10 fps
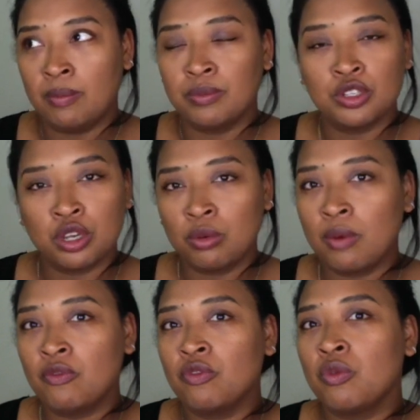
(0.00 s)
Show up
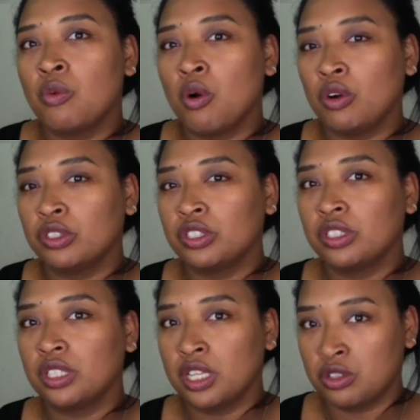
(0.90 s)
for what
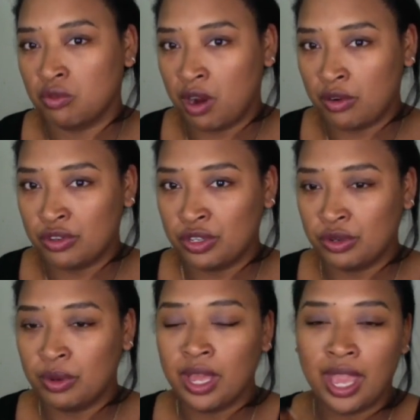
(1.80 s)
is around you
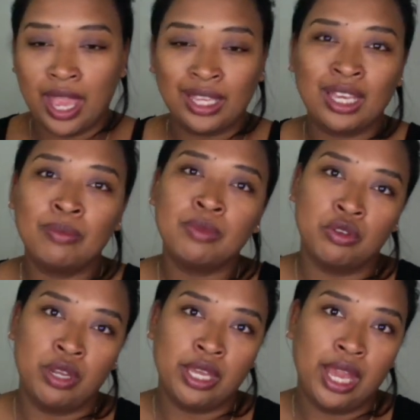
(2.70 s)
and
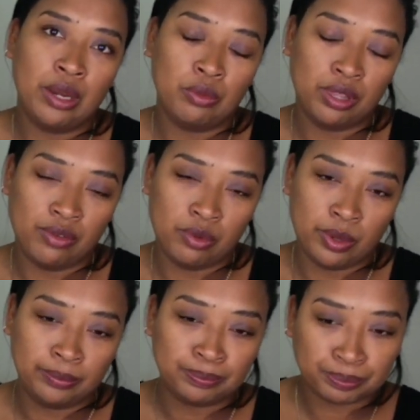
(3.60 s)
communicate with everyone
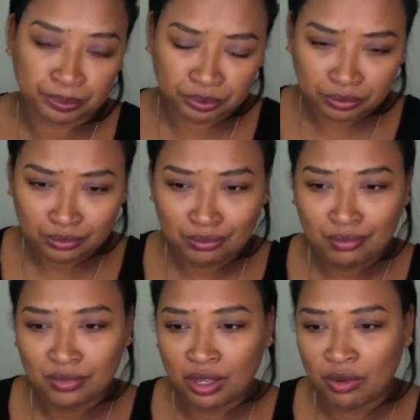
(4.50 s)

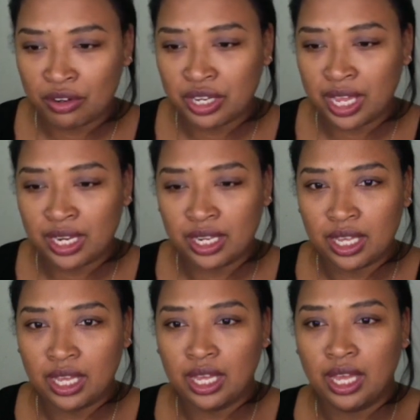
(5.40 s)
around you. And
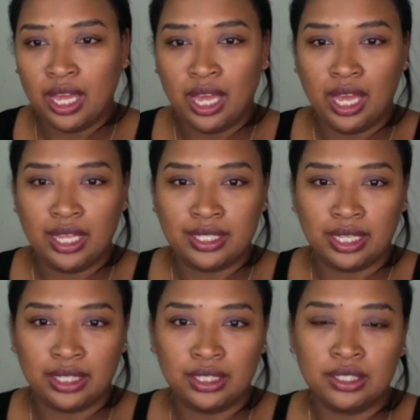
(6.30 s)
as I
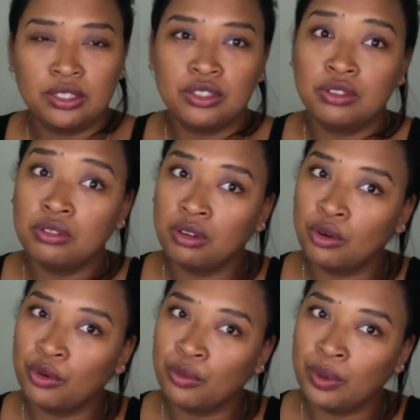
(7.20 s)
say, this is
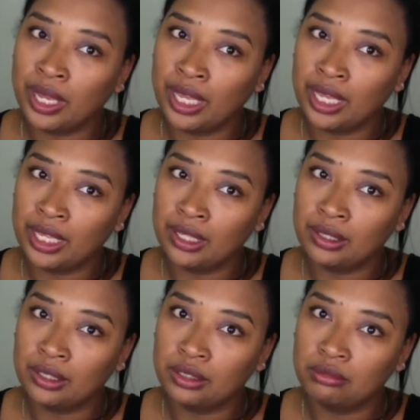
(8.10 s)
not where
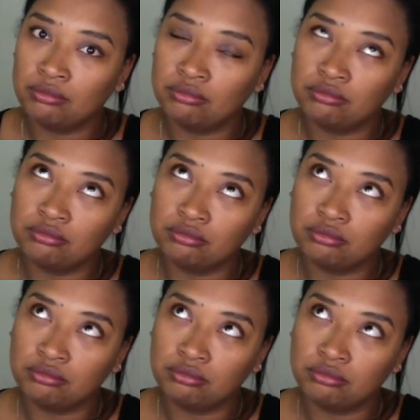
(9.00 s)

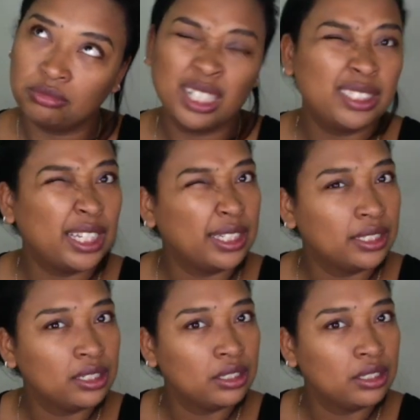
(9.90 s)
I intended.